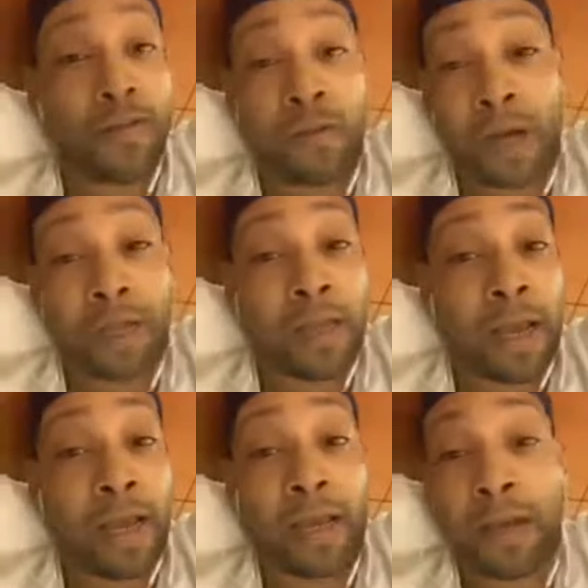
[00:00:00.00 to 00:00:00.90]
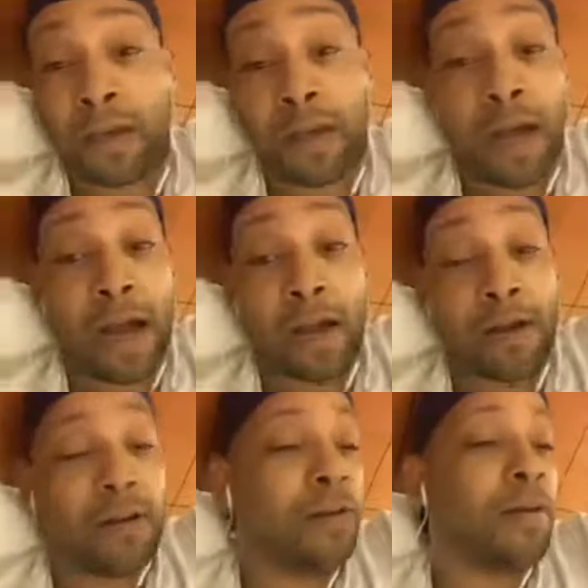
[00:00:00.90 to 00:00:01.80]
do not like
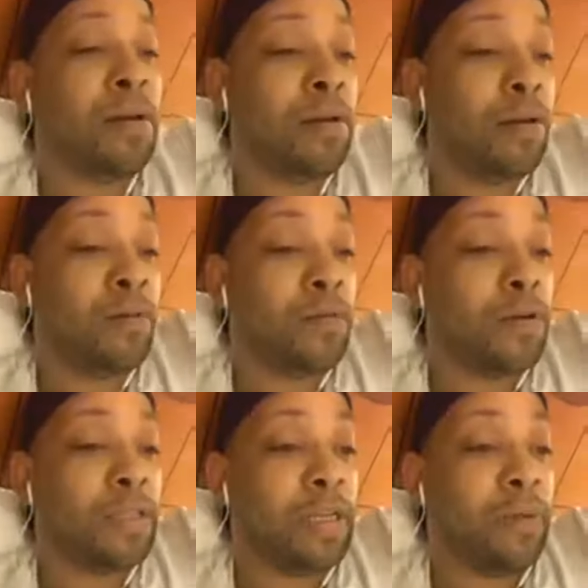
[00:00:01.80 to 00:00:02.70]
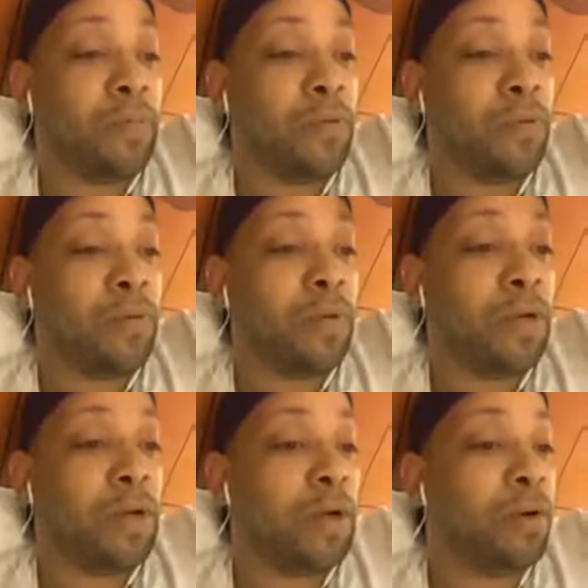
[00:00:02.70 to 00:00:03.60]
iron, for example.
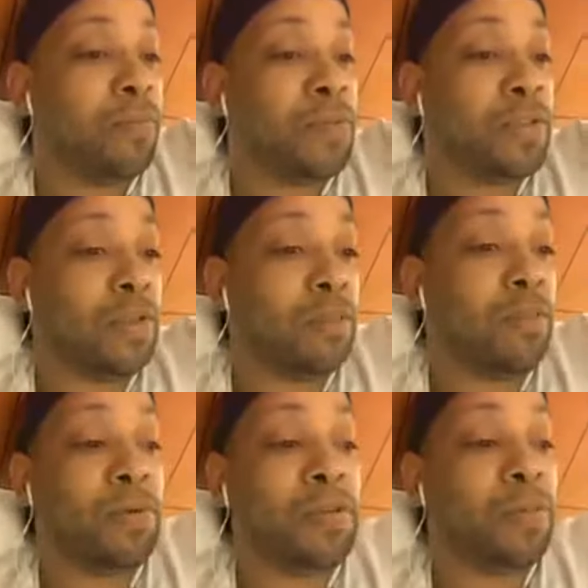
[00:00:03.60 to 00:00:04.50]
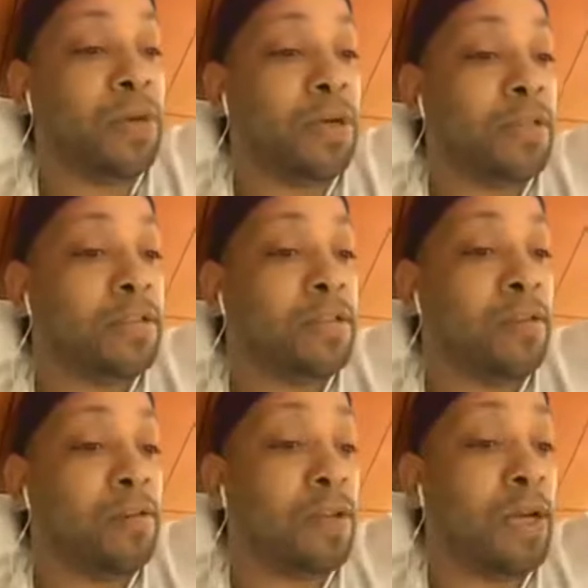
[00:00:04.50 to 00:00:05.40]
Um, some spirits
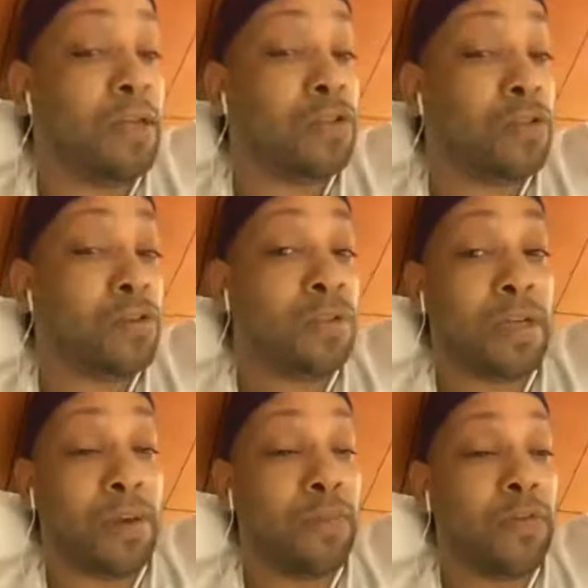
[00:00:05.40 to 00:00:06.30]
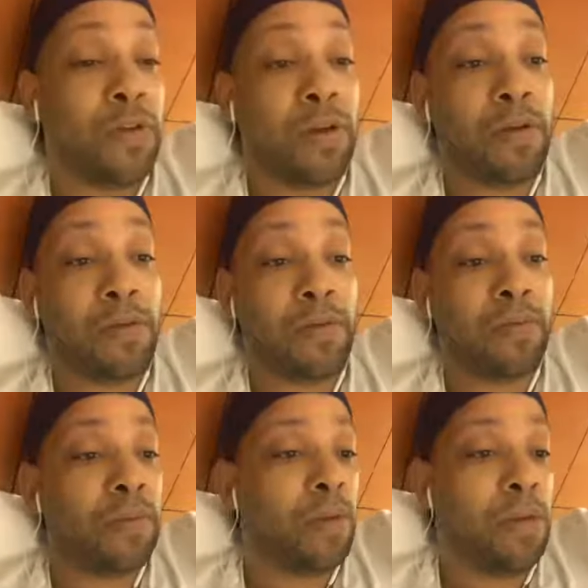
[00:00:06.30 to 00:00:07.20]
don't like certain types of
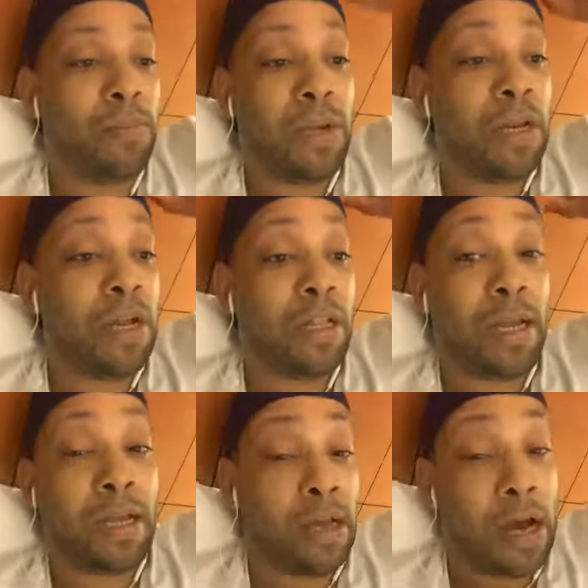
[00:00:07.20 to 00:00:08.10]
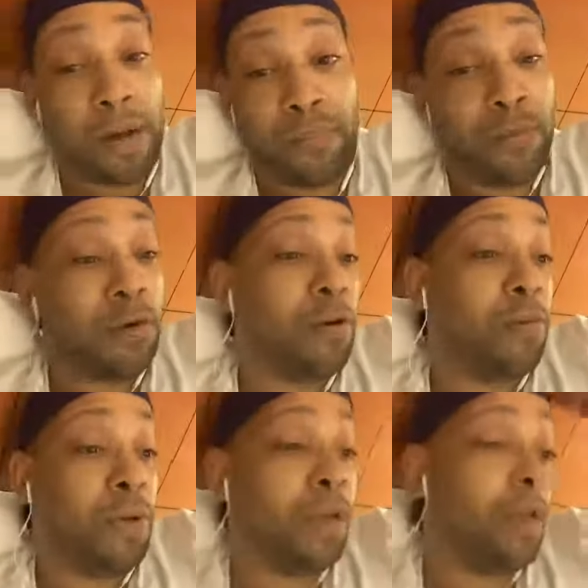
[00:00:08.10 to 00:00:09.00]
may not like copper,
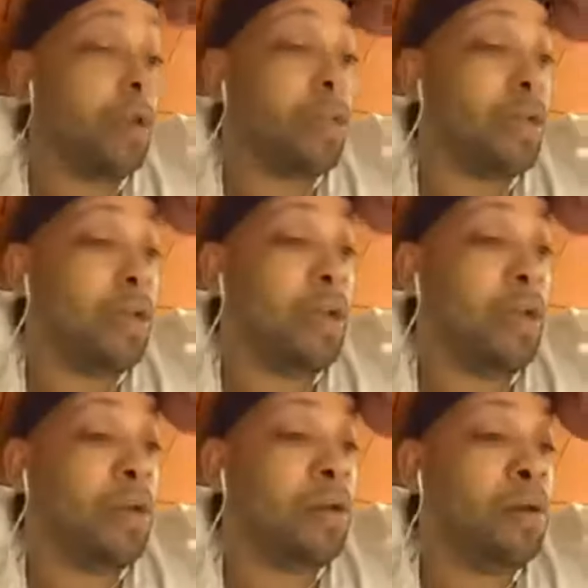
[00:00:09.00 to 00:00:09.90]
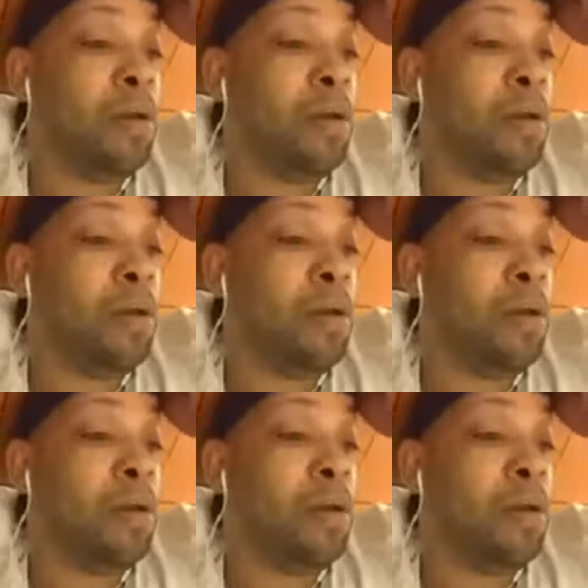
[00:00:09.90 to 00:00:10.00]
may not like